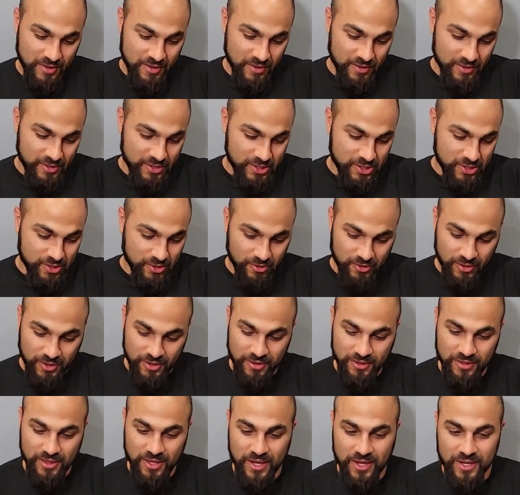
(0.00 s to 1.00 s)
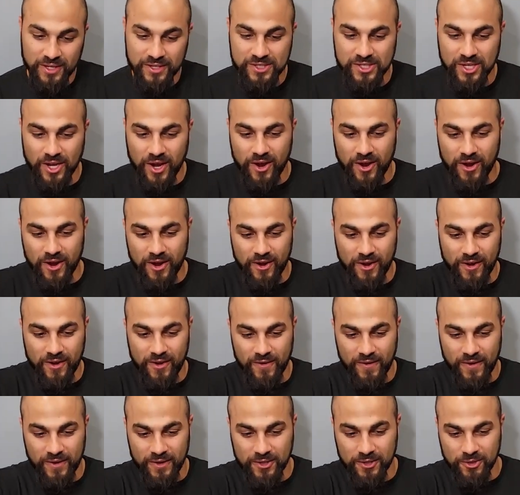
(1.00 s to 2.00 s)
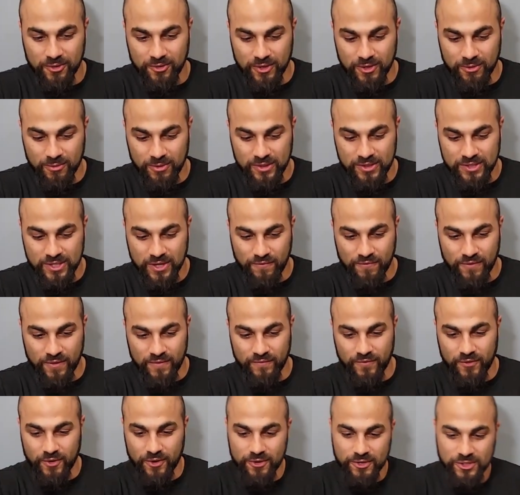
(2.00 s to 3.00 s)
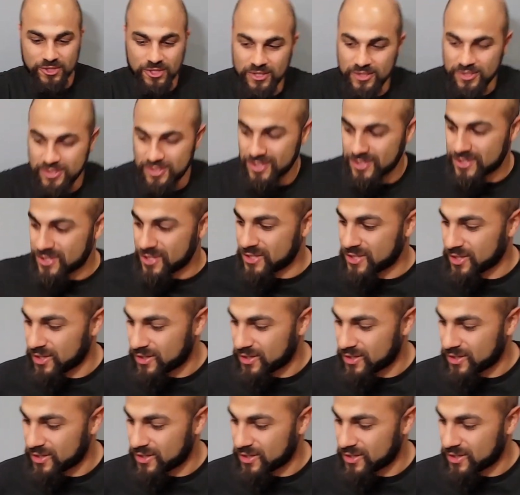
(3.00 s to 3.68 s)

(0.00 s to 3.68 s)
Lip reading: certain things are included with different versions. This is a